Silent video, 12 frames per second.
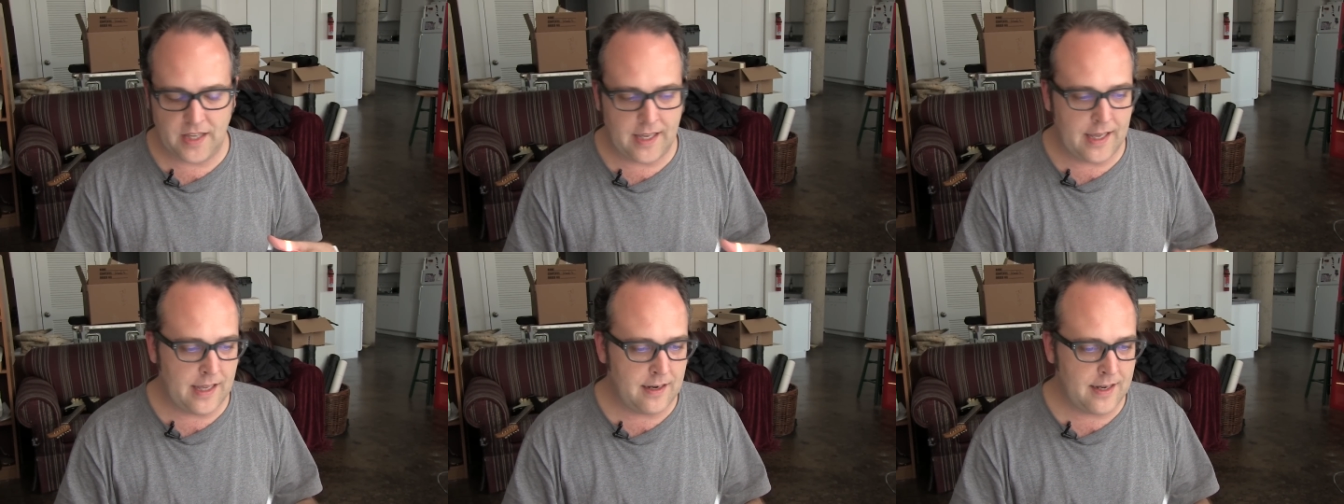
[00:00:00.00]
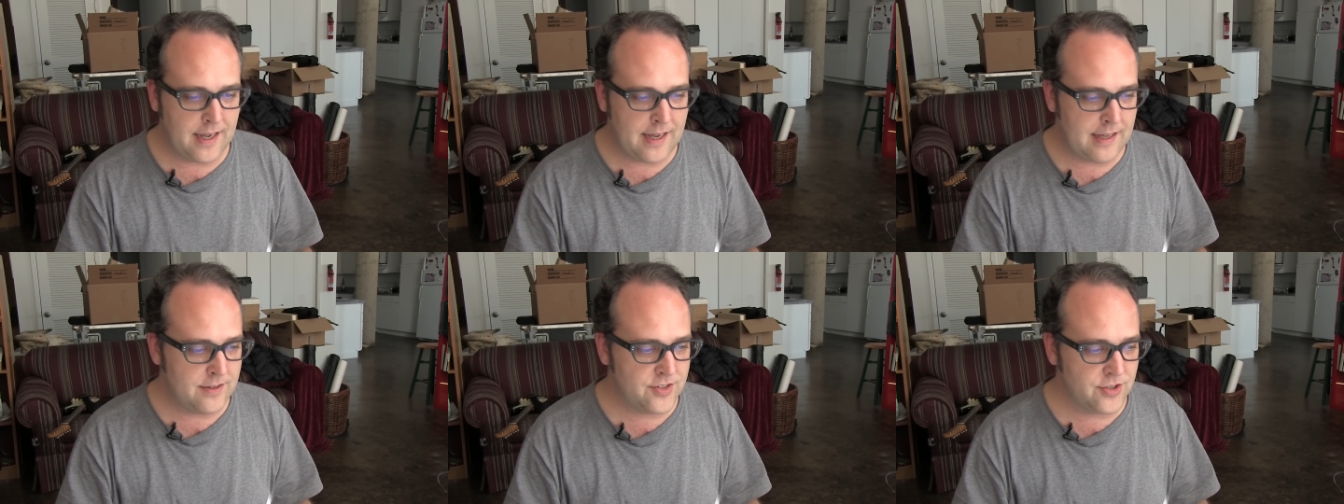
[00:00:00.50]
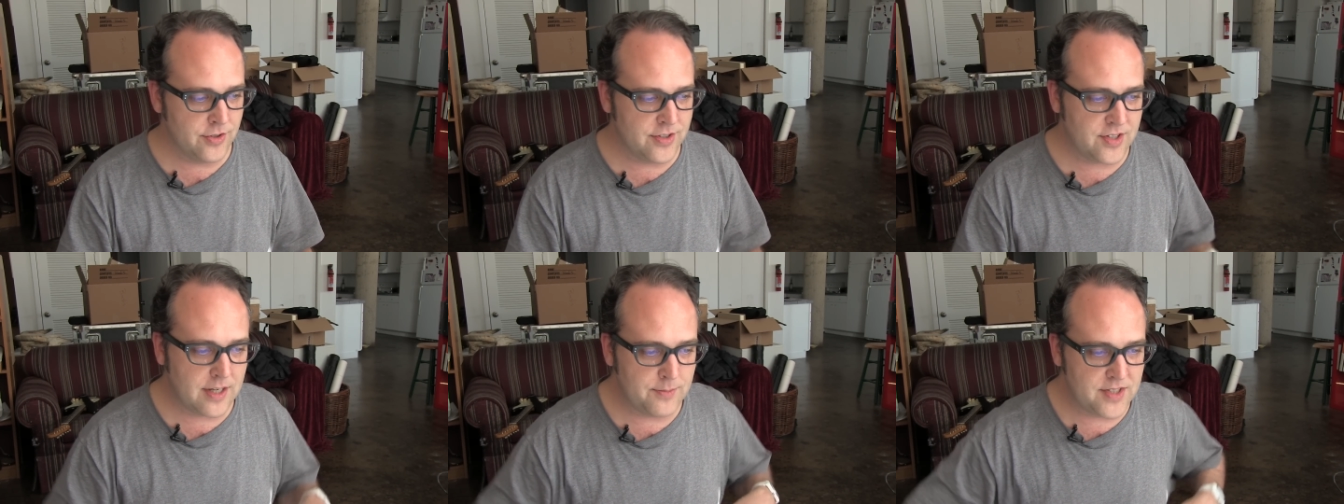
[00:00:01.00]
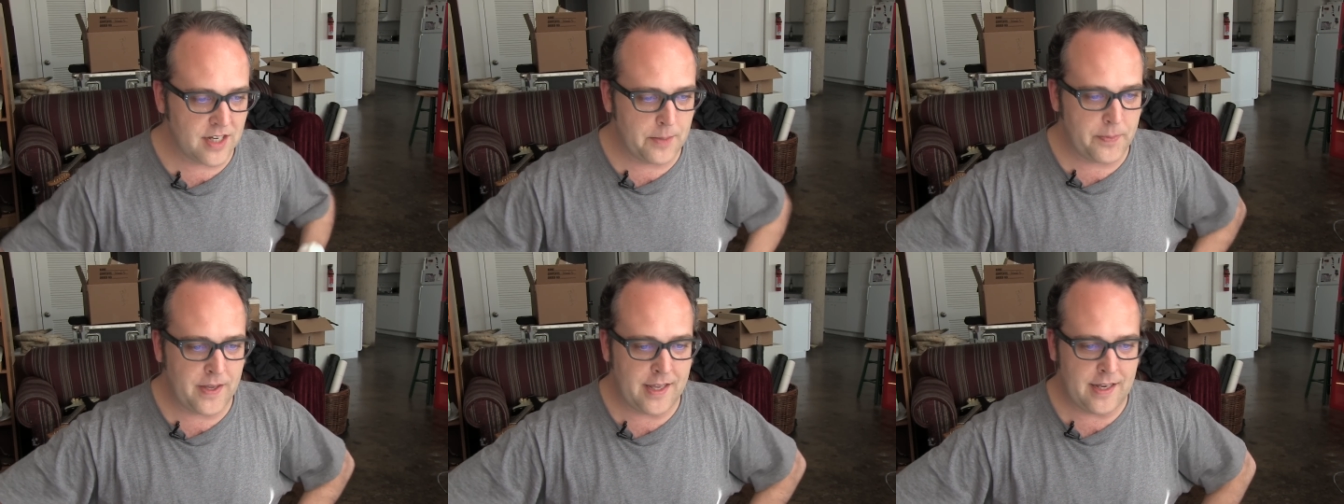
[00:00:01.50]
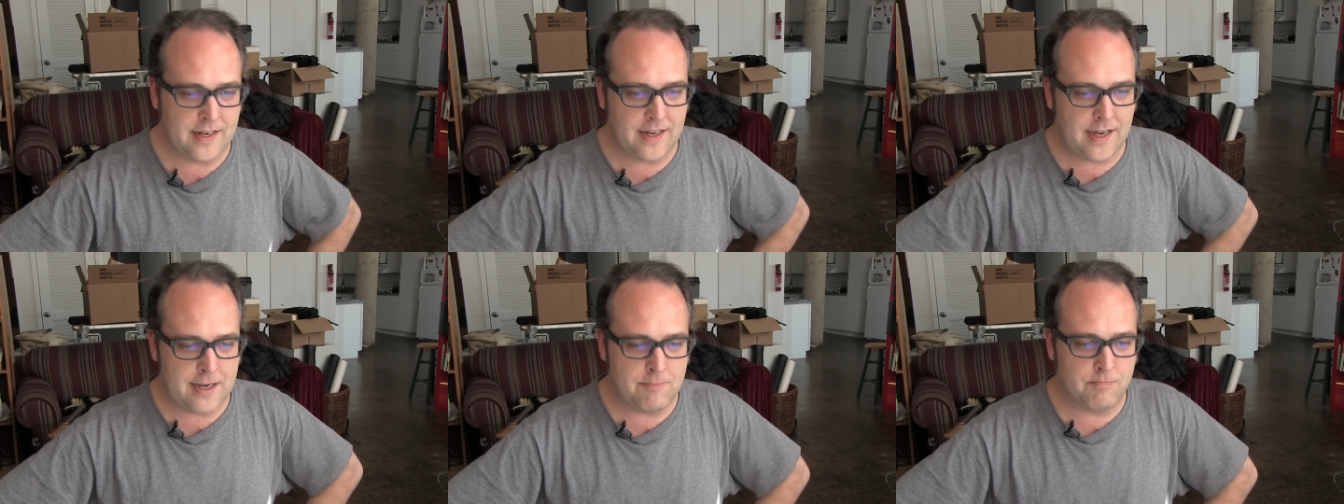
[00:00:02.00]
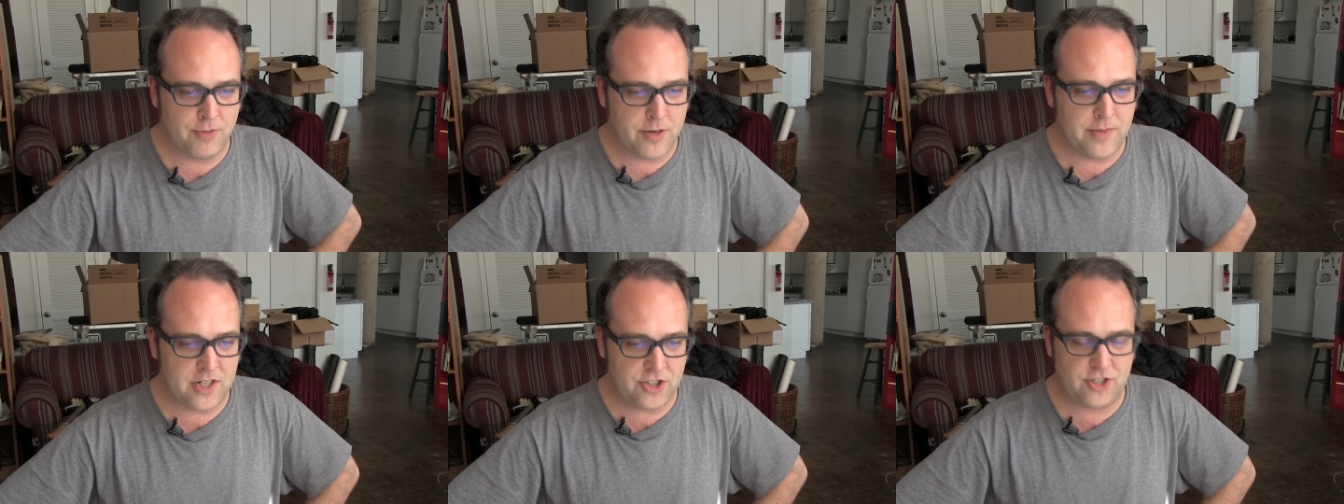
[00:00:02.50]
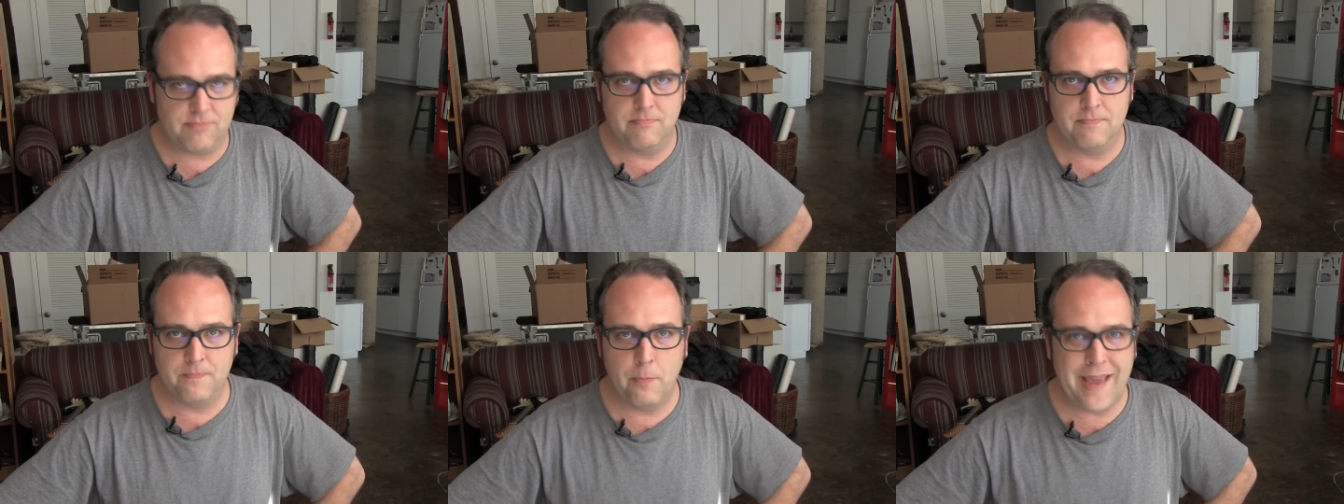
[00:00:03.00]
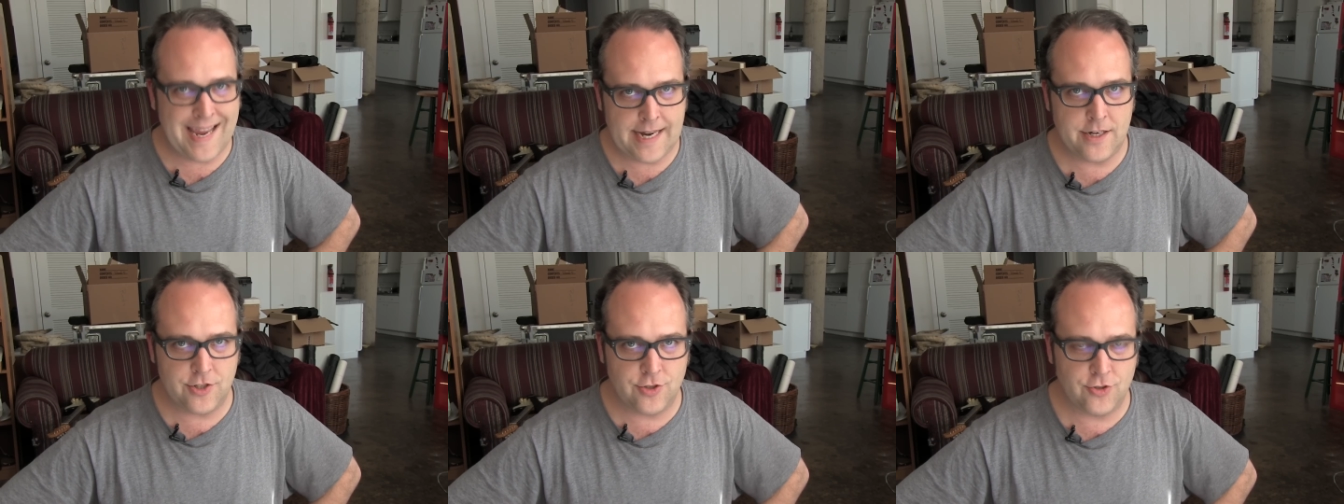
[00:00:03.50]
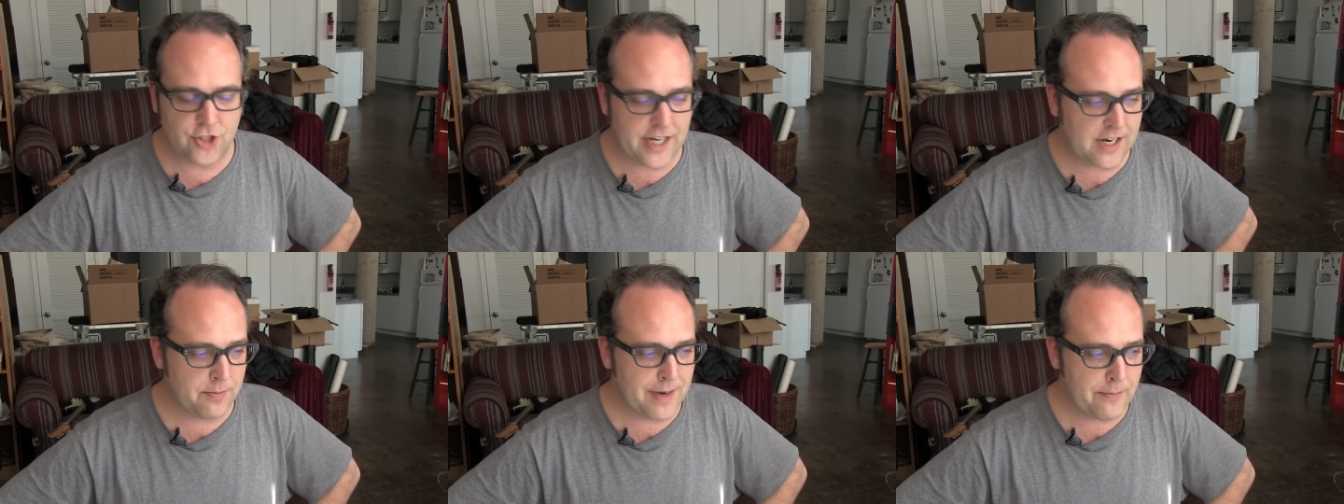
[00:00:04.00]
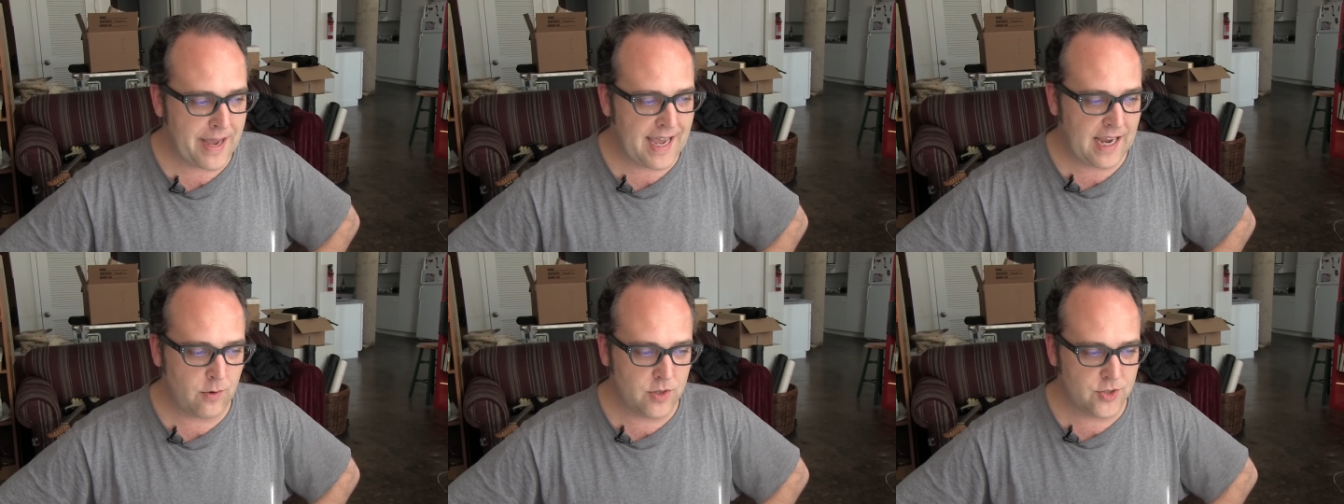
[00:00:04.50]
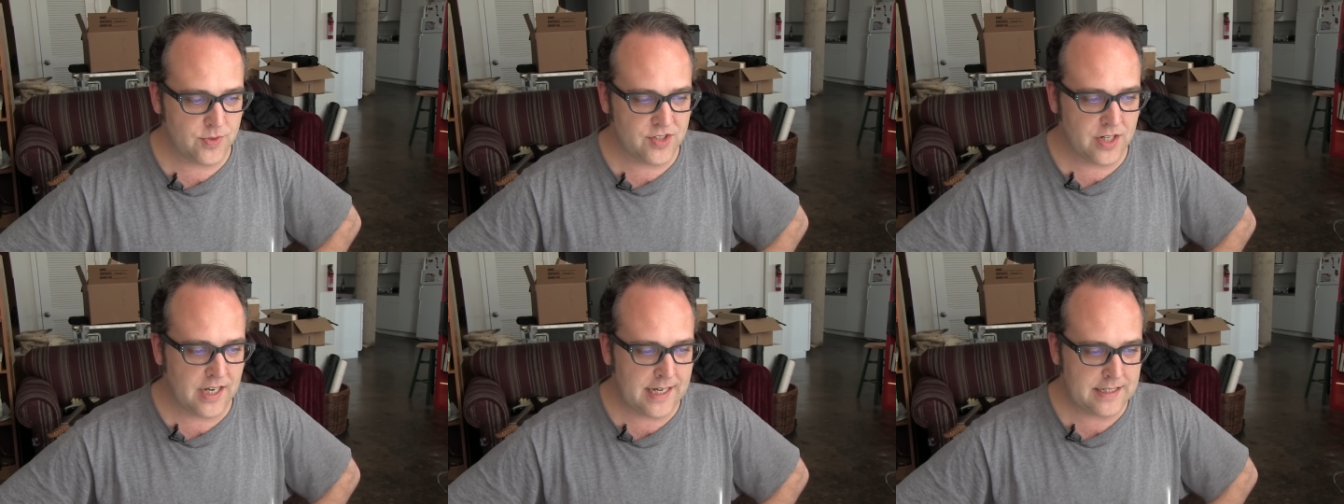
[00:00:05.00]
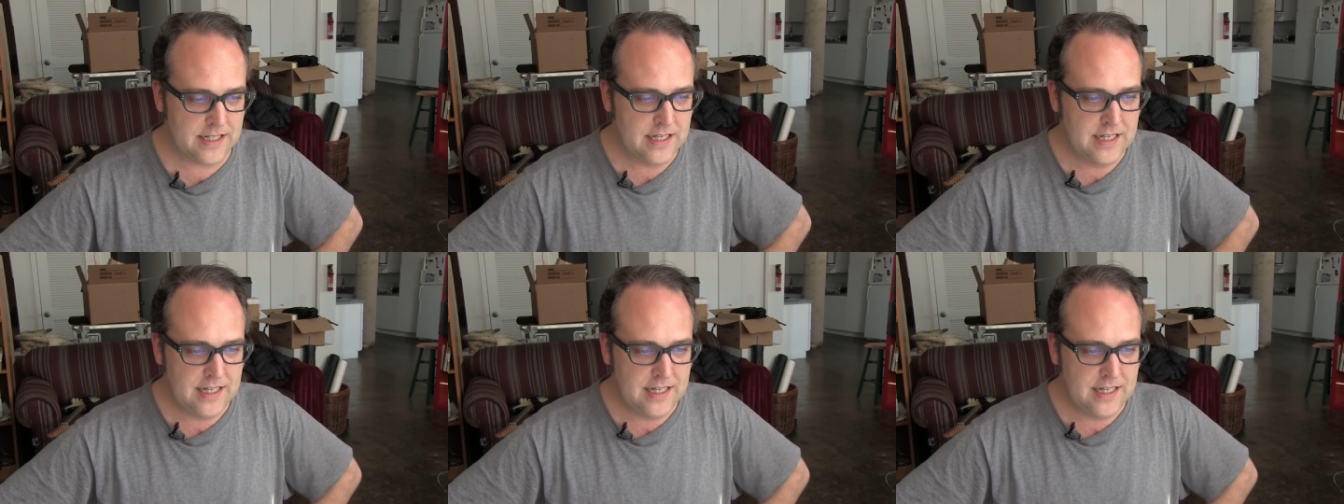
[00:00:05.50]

And uh, the stewardess comes up, and I'm pretty much made to check my bag, which was not